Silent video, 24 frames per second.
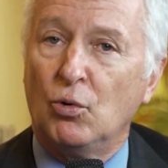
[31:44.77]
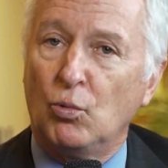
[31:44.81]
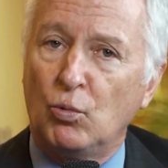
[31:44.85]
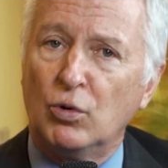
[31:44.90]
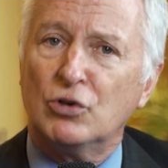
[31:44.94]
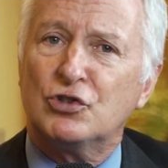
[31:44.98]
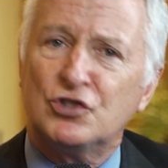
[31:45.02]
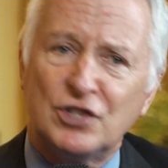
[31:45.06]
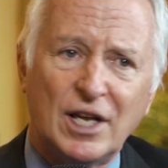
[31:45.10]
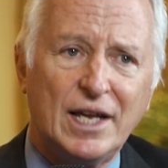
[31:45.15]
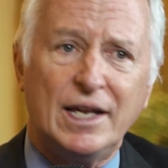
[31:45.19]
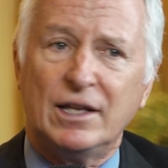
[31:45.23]

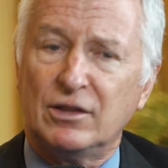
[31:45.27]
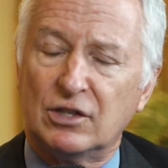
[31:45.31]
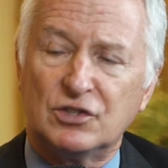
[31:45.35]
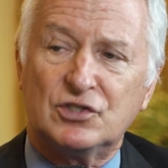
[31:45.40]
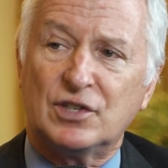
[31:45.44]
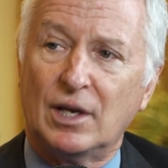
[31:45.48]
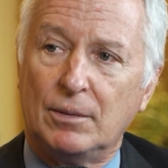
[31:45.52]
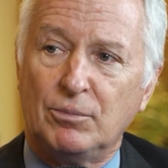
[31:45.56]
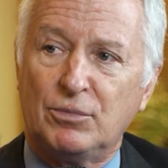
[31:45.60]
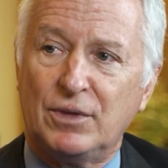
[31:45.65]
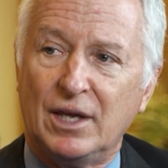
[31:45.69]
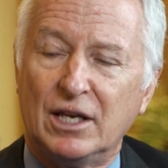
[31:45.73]
We're saying the
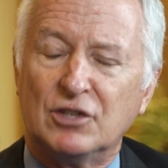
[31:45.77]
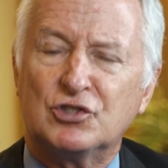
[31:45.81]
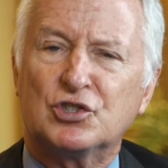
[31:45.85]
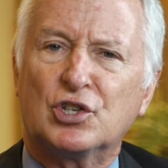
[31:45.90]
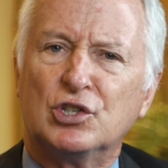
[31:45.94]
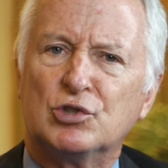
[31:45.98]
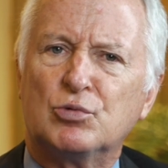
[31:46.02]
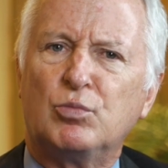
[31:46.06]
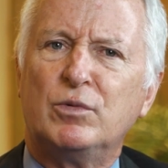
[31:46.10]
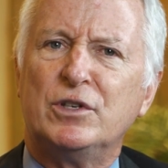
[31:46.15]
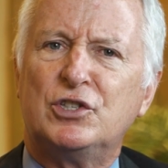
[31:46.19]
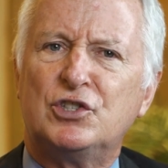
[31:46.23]
same things
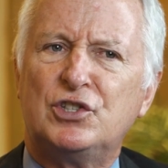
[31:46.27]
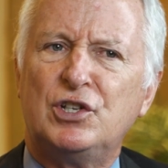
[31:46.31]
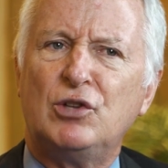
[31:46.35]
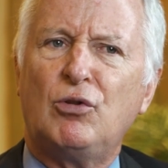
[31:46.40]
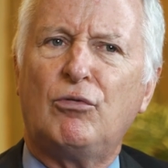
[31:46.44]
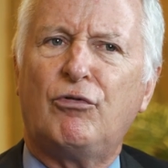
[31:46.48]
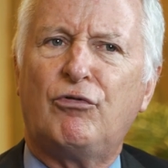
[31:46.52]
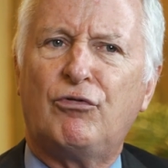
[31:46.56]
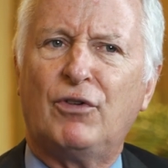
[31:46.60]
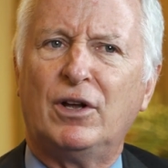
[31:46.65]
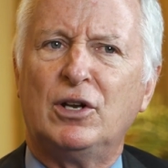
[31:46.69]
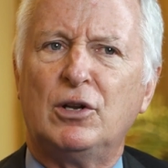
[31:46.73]
because we still
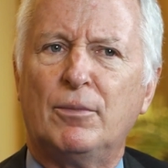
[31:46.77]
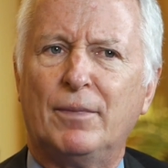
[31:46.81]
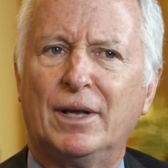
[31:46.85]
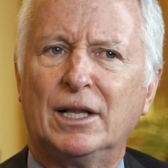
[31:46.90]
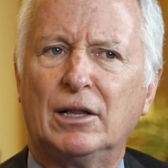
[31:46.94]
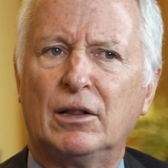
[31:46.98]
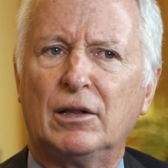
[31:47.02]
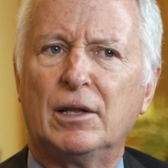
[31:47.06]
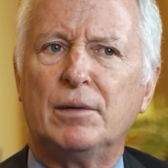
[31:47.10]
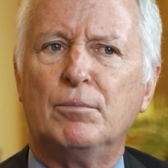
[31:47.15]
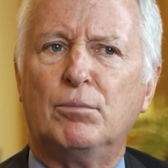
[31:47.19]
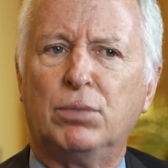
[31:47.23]
fundamentally